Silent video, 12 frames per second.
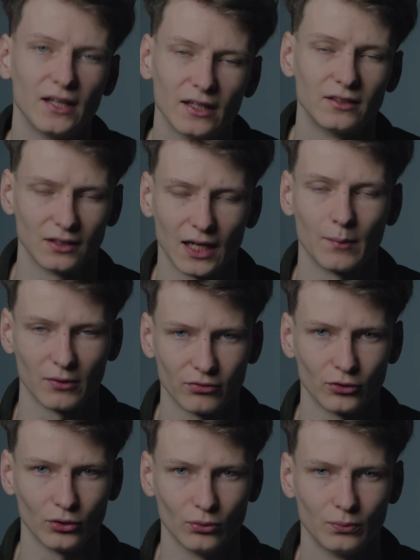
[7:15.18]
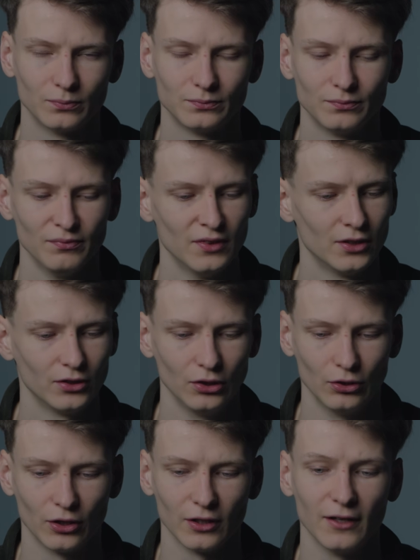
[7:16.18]
is the camera for you.
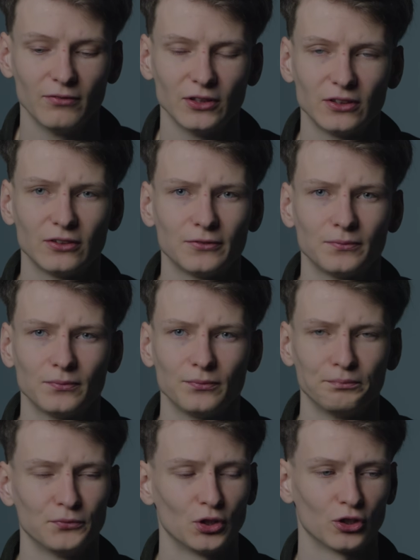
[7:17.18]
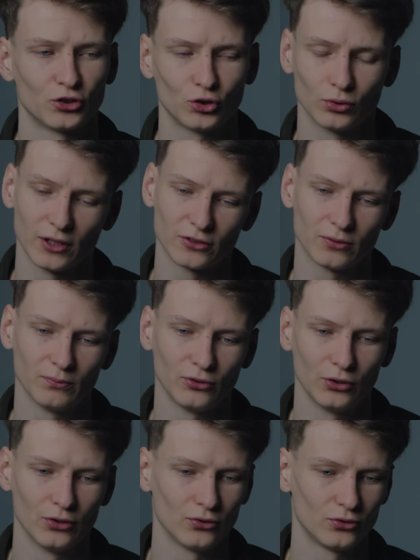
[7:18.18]
You're gonna love it, you're gonna shoot awesome
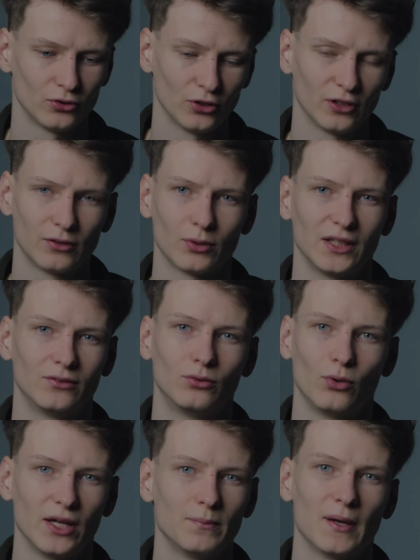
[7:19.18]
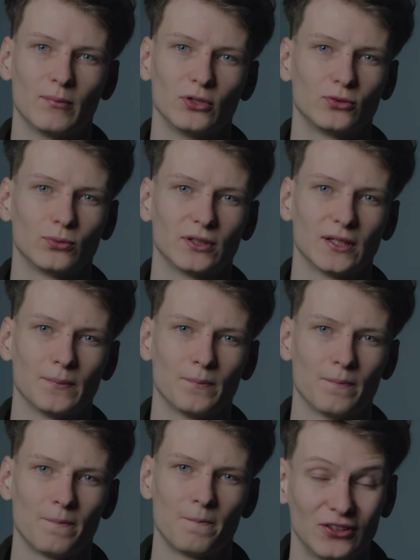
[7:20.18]
photos, you're gonna create great memories with them.
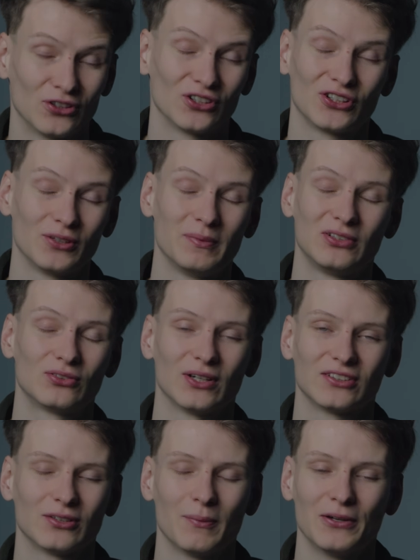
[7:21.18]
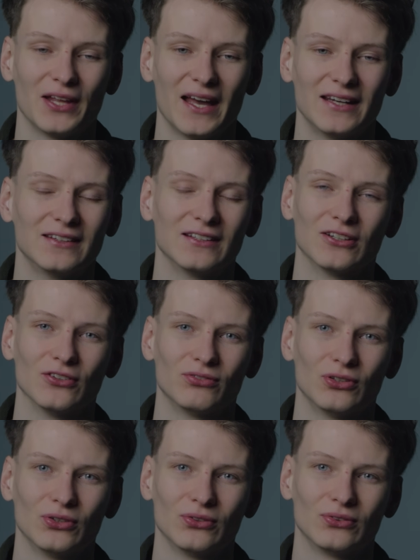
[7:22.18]
You're not gonna be stressed about editing all the
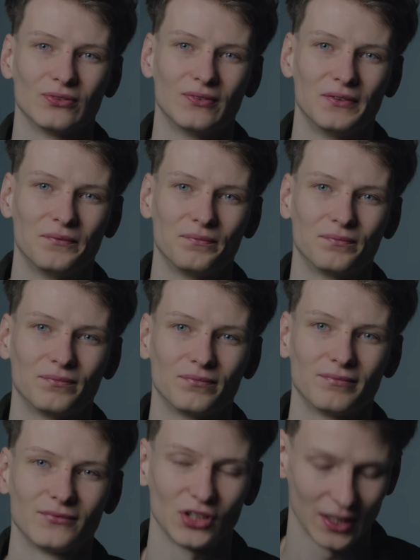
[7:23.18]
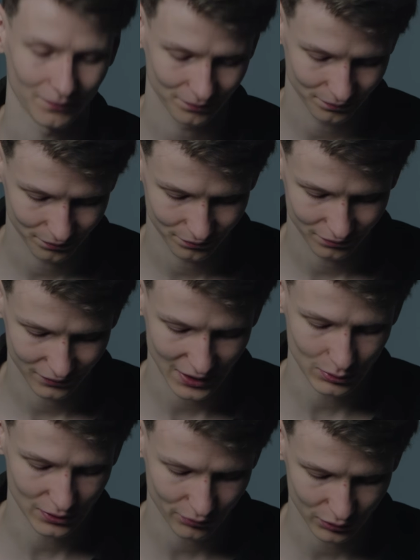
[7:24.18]
photos. So yeah,
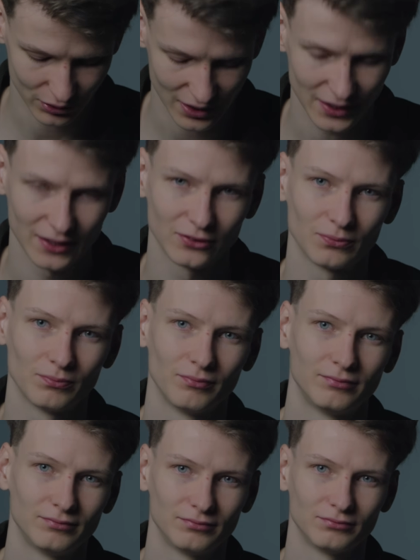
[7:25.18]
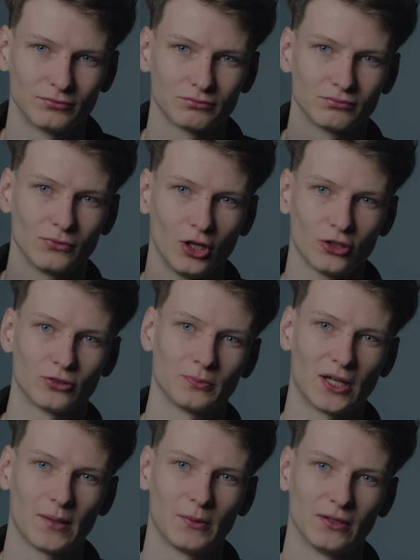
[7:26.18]
that was it for today, guys. Awesome
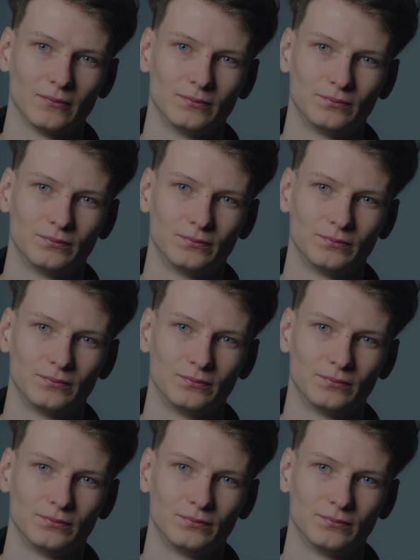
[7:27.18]
camera.